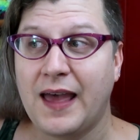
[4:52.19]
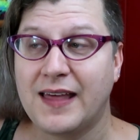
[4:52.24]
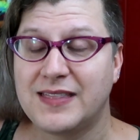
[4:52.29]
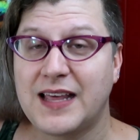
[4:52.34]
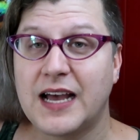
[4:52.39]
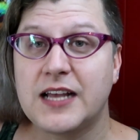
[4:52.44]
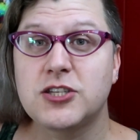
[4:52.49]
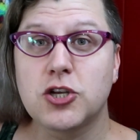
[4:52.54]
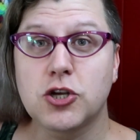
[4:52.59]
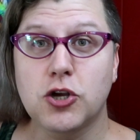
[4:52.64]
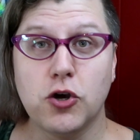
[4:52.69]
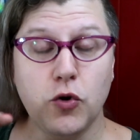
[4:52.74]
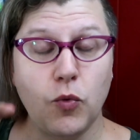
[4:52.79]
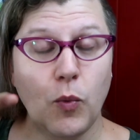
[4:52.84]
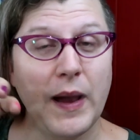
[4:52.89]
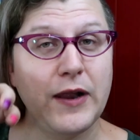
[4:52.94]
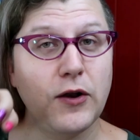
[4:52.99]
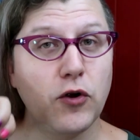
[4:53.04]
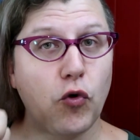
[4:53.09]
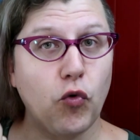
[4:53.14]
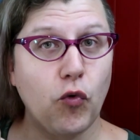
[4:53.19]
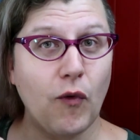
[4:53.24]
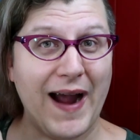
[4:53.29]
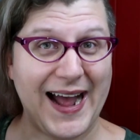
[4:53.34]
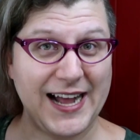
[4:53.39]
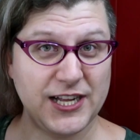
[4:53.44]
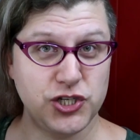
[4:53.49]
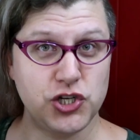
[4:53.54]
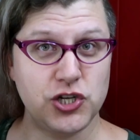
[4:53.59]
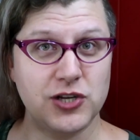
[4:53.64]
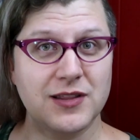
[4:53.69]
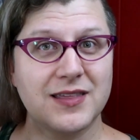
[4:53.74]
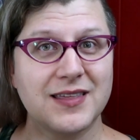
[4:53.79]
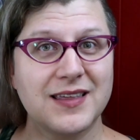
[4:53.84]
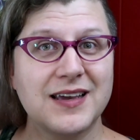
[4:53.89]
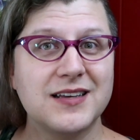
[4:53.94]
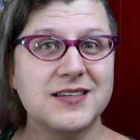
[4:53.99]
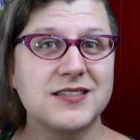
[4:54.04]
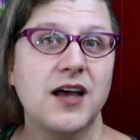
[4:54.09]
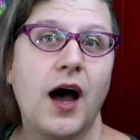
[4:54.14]
that's a good way to ratchet
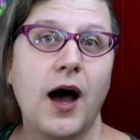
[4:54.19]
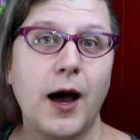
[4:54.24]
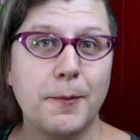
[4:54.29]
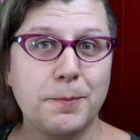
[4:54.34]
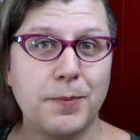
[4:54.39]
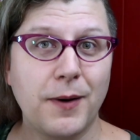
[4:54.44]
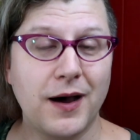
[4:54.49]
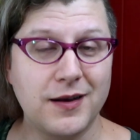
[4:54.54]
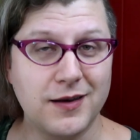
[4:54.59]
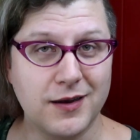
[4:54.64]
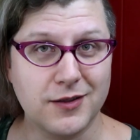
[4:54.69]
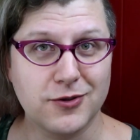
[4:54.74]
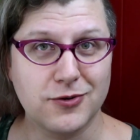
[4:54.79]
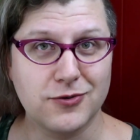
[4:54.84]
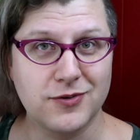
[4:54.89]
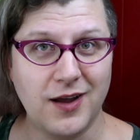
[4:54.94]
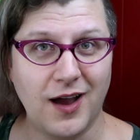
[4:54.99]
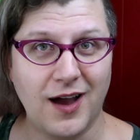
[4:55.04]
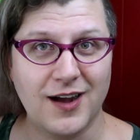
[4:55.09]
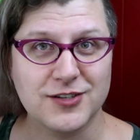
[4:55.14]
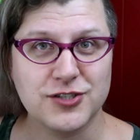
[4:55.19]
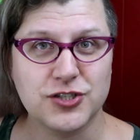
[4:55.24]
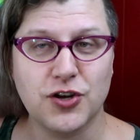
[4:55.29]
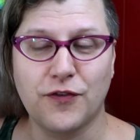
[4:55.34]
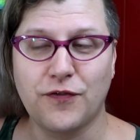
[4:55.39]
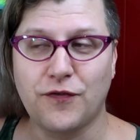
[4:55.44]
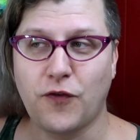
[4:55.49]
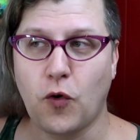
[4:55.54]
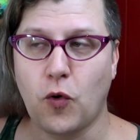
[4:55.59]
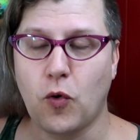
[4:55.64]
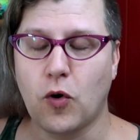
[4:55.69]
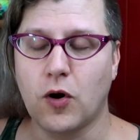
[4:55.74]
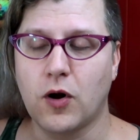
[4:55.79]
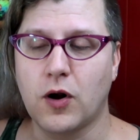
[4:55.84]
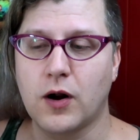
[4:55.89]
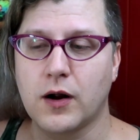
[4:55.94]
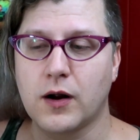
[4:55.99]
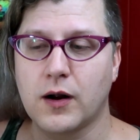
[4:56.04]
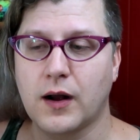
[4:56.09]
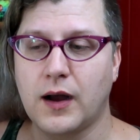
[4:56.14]
things up another notch
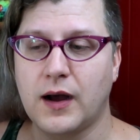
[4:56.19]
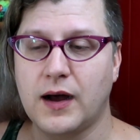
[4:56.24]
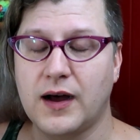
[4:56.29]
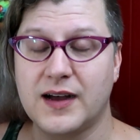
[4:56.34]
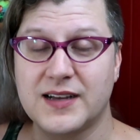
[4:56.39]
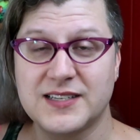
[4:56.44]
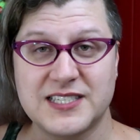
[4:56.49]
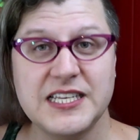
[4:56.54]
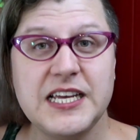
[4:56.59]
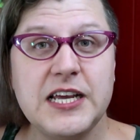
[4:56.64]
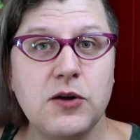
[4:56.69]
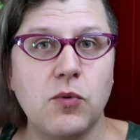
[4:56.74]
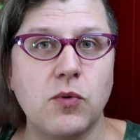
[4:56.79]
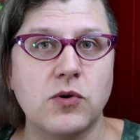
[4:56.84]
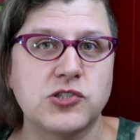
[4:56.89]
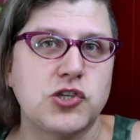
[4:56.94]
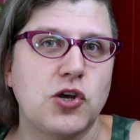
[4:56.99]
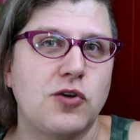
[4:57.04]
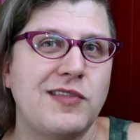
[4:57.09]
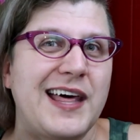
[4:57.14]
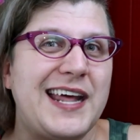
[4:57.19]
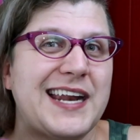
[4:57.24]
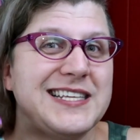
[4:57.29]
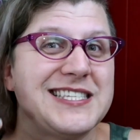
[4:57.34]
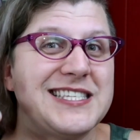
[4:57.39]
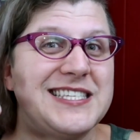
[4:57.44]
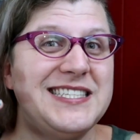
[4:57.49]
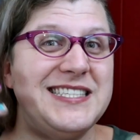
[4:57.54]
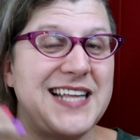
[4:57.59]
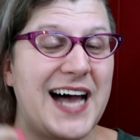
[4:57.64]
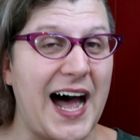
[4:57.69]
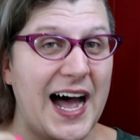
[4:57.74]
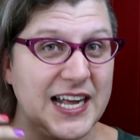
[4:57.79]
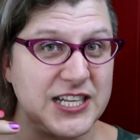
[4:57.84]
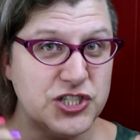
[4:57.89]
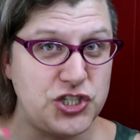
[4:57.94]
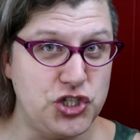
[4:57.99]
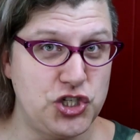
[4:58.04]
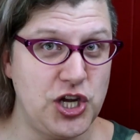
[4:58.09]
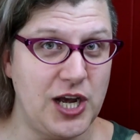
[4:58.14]
for a sequel, so that it's
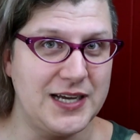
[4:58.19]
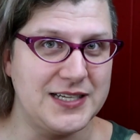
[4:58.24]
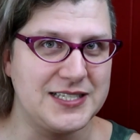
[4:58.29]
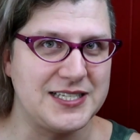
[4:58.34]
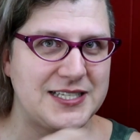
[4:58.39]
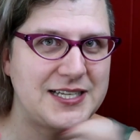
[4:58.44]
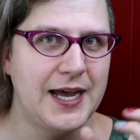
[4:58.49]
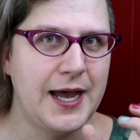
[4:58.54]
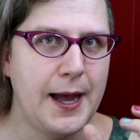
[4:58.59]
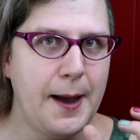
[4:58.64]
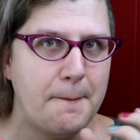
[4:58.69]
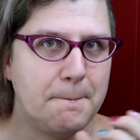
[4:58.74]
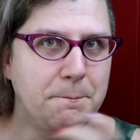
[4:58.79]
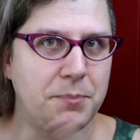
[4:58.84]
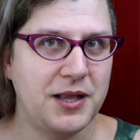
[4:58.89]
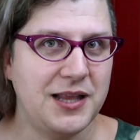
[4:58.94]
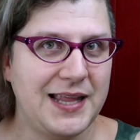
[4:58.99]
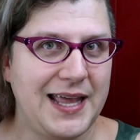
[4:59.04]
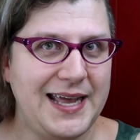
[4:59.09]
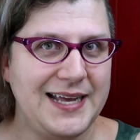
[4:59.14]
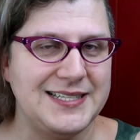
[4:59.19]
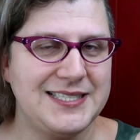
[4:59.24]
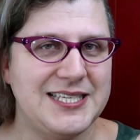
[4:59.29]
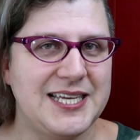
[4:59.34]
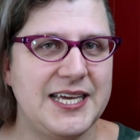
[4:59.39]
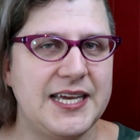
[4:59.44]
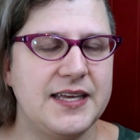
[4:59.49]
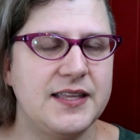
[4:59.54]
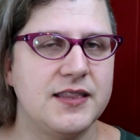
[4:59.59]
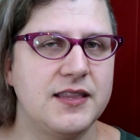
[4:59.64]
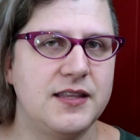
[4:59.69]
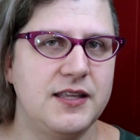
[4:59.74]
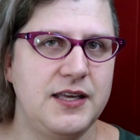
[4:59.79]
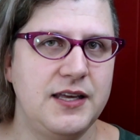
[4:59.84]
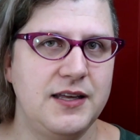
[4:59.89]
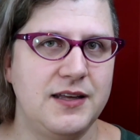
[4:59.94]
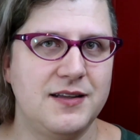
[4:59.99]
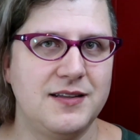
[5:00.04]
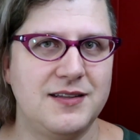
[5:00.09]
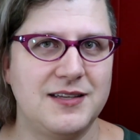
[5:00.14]
not just planting
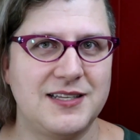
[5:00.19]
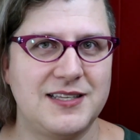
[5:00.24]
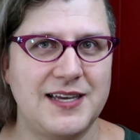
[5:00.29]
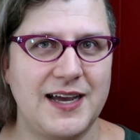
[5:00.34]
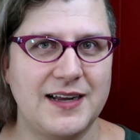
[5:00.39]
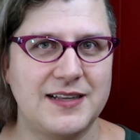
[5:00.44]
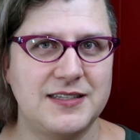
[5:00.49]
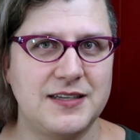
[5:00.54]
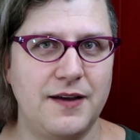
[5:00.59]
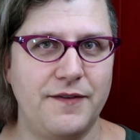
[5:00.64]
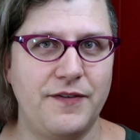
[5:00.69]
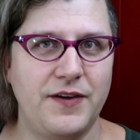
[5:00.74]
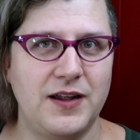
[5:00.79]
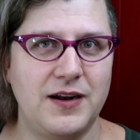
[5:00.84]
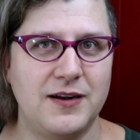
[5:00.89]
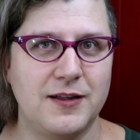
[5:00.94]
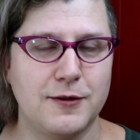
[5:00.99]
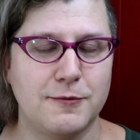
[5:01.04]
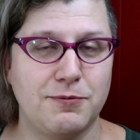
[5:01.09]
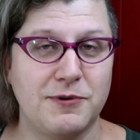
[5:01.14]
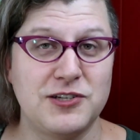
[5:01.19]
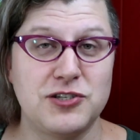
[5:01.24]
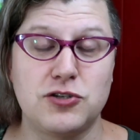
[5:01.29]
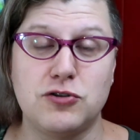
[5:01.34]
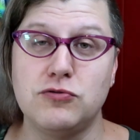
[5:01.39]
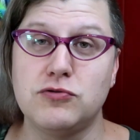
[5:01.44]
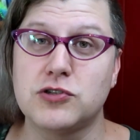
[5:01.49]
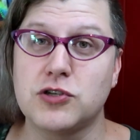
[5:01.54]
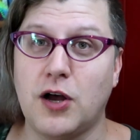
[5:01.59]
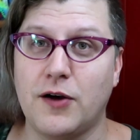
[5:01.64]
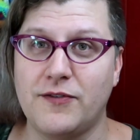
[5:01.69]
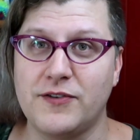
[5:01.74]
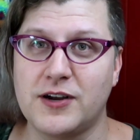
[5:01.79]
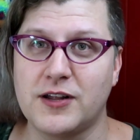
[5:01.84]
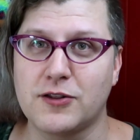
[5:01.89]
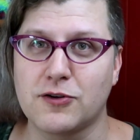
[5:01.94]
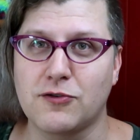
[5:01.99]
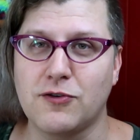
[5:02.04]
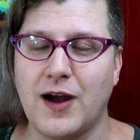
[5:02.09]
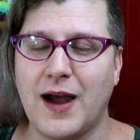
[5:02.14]
the detective in another place to solve
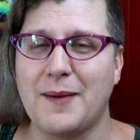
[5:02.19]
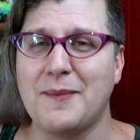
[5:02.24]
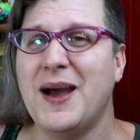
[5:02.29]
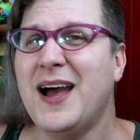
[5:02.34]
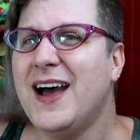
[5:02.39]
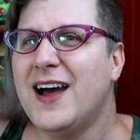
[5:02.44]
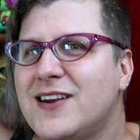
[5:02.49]
another crime.